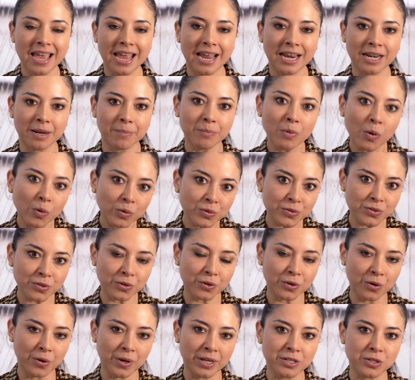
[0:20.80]
And I'm also
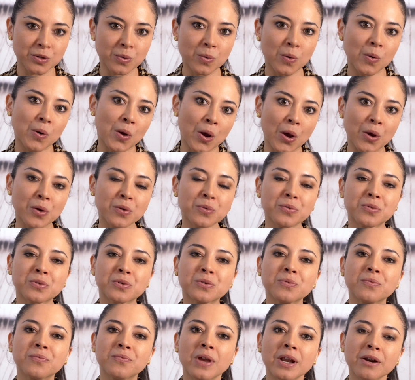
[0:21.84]
going to go
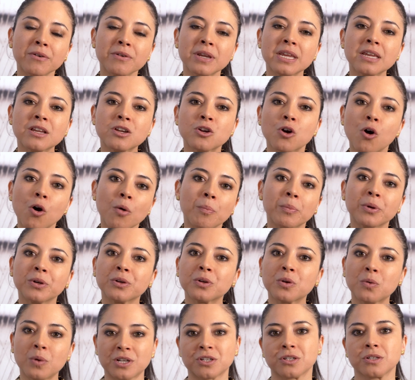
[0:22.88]
through very common
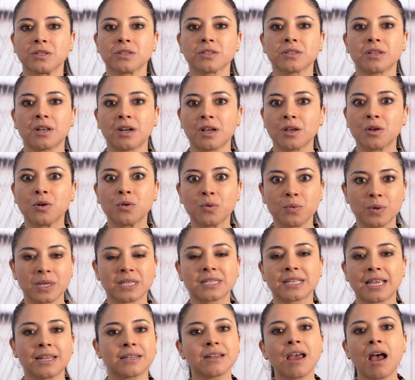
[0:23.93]
questions that I always
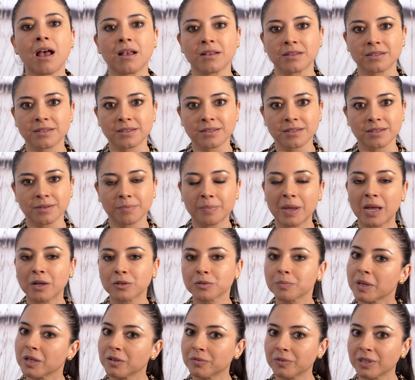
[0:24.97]
get asked
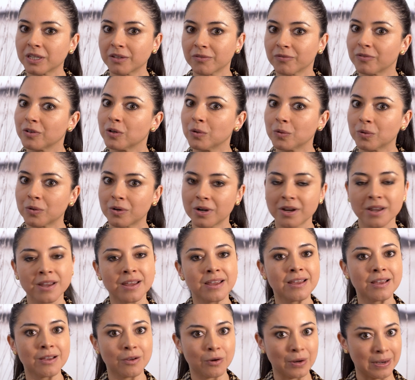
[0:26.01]
about pelvic floor
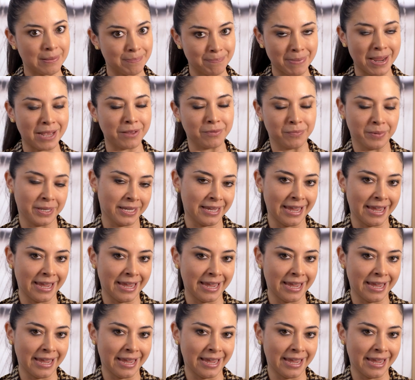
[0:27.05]
and pelvic